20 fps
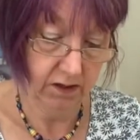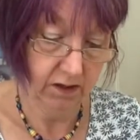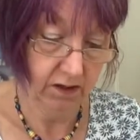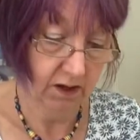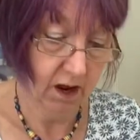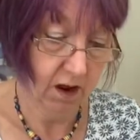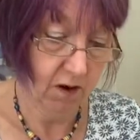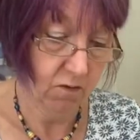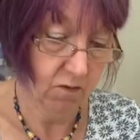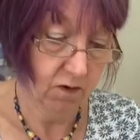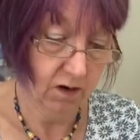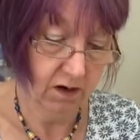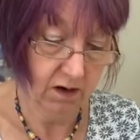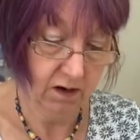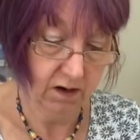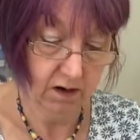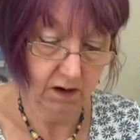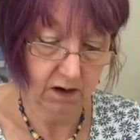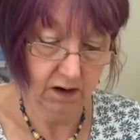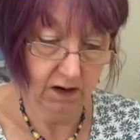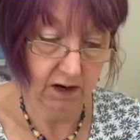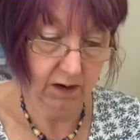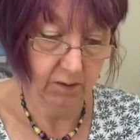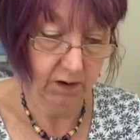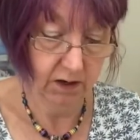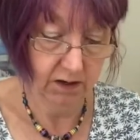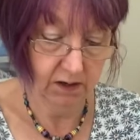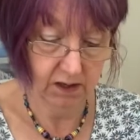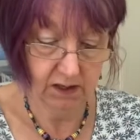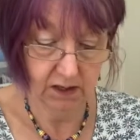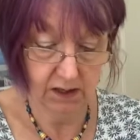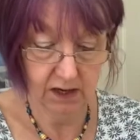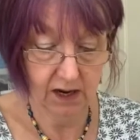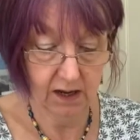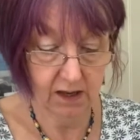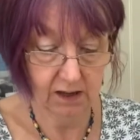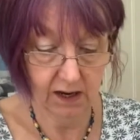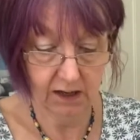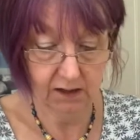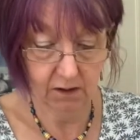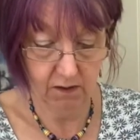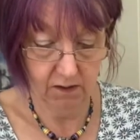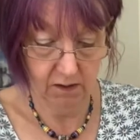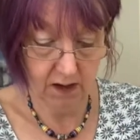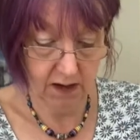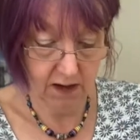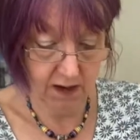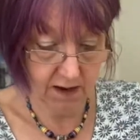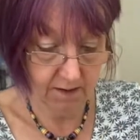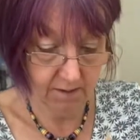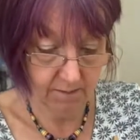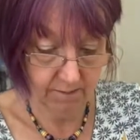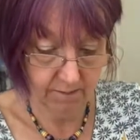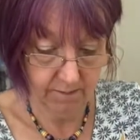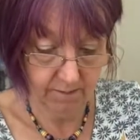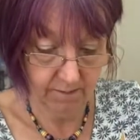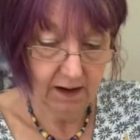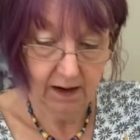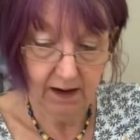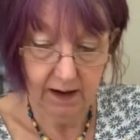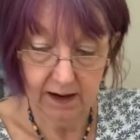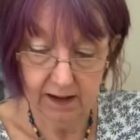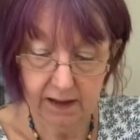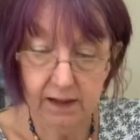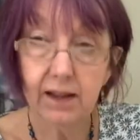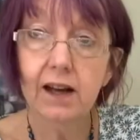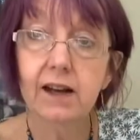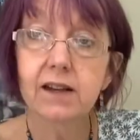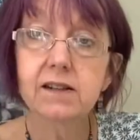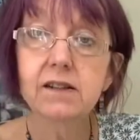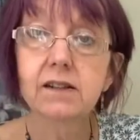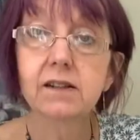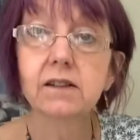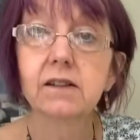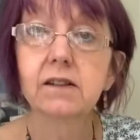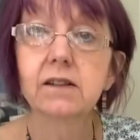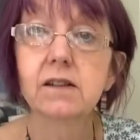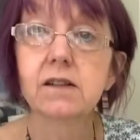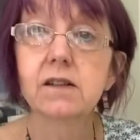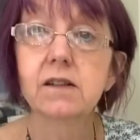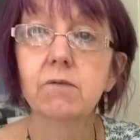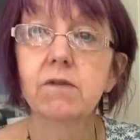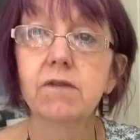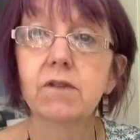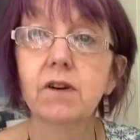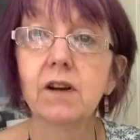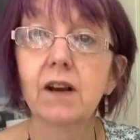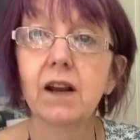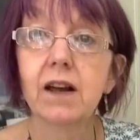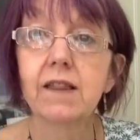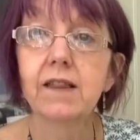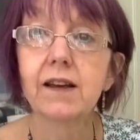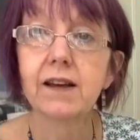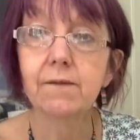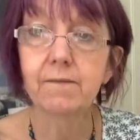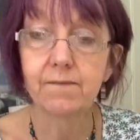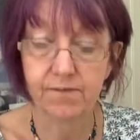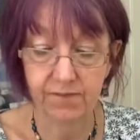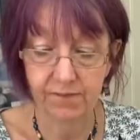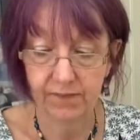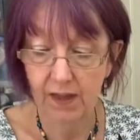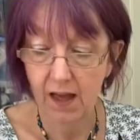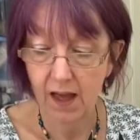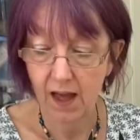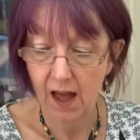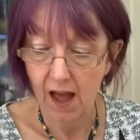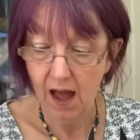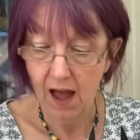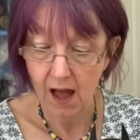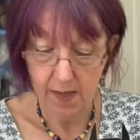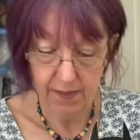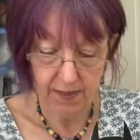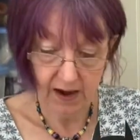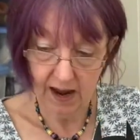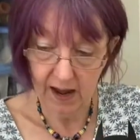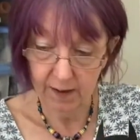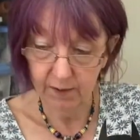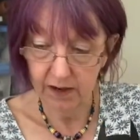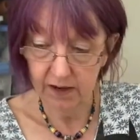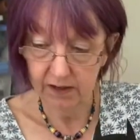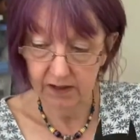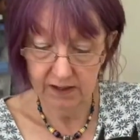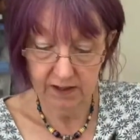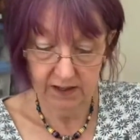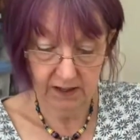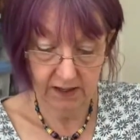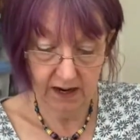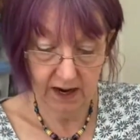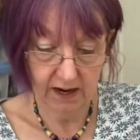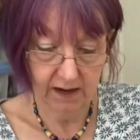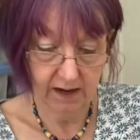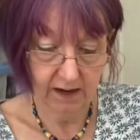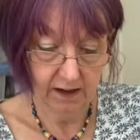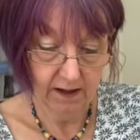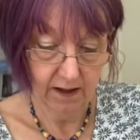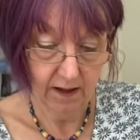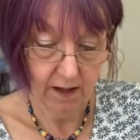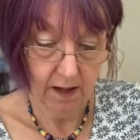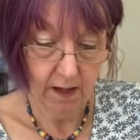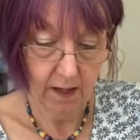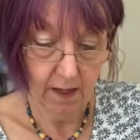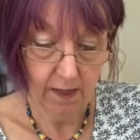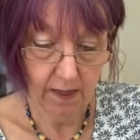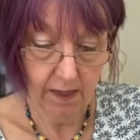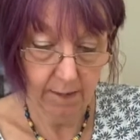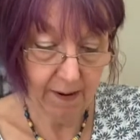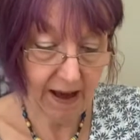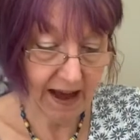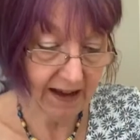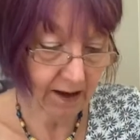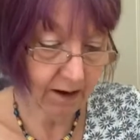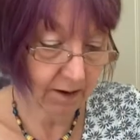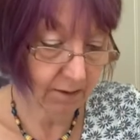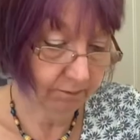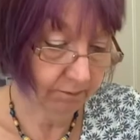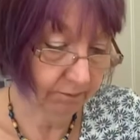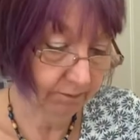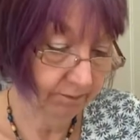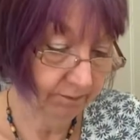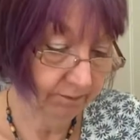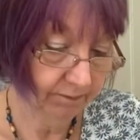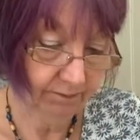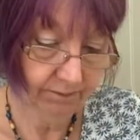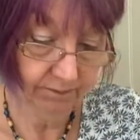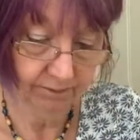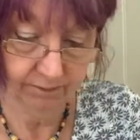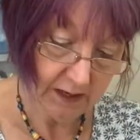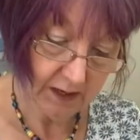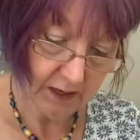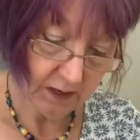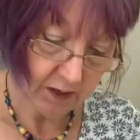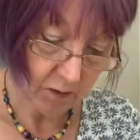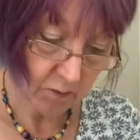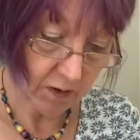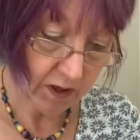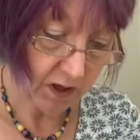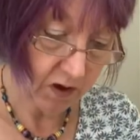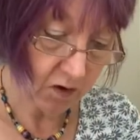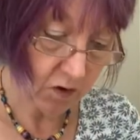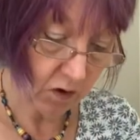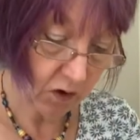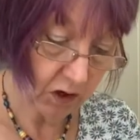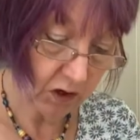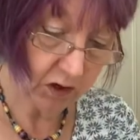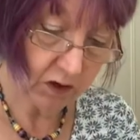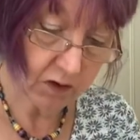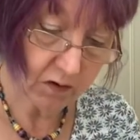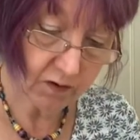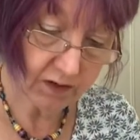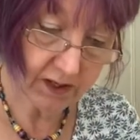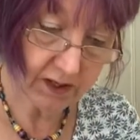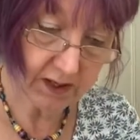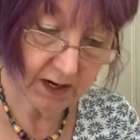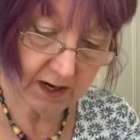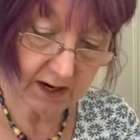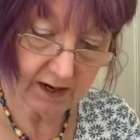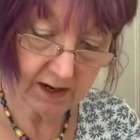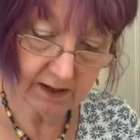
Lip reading: So I'm going to stick that on there, like that. So I've got like that. And then I'm going to stick the back on with your glue stick.